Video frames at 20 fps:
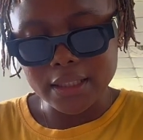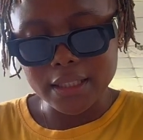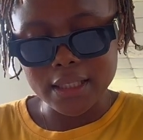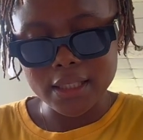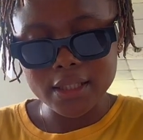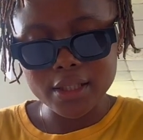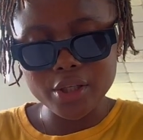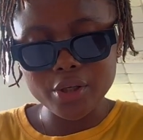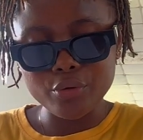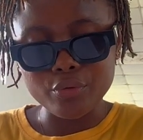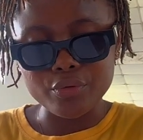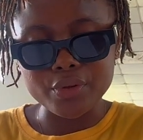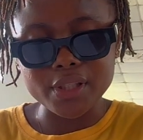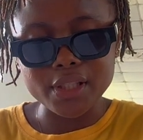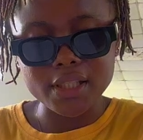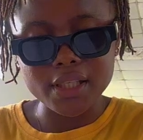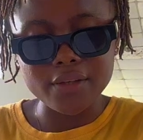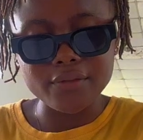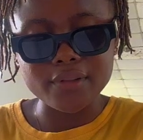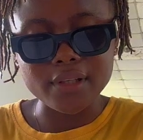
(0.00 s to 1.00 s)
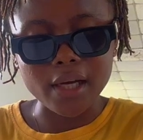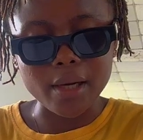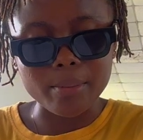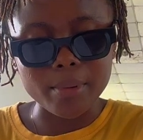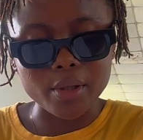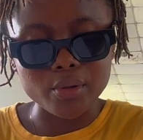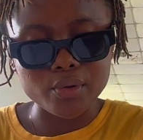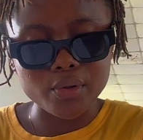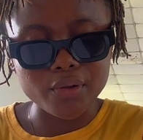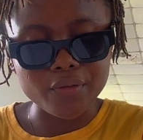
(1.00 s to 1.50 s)
kidney receives
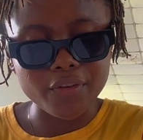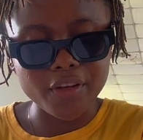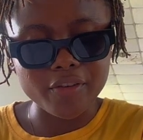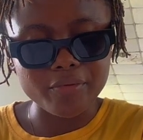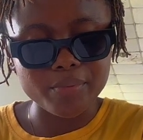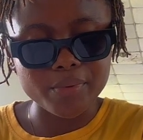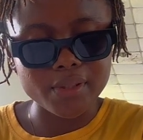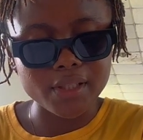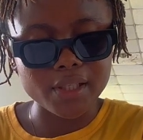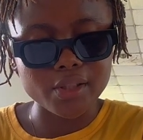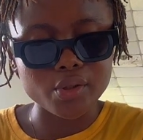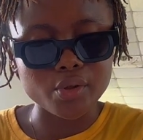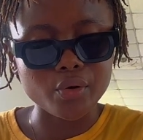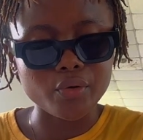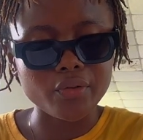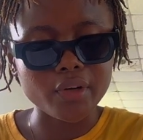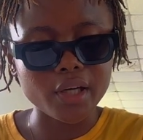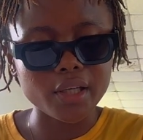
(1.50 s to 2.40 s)
about 25% of